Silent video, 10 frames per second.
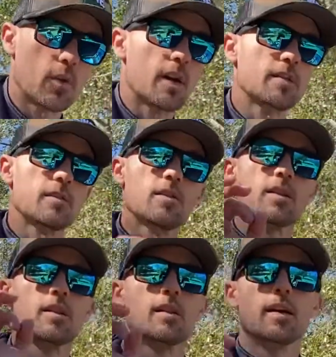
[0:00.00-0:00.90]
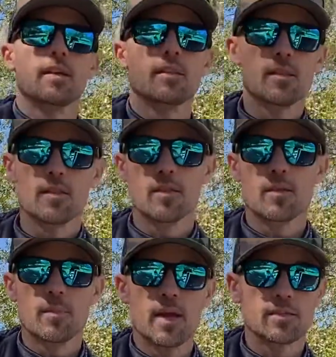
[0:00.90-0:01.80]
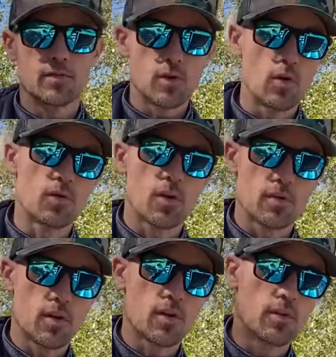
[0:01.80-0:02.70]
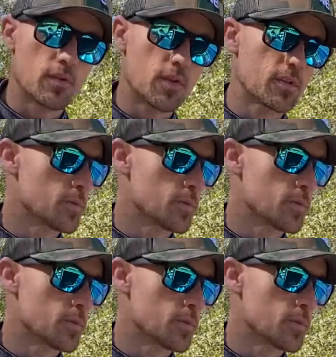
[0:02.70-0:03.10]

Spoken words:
We're not talking like the massive cold front of all cold fronts.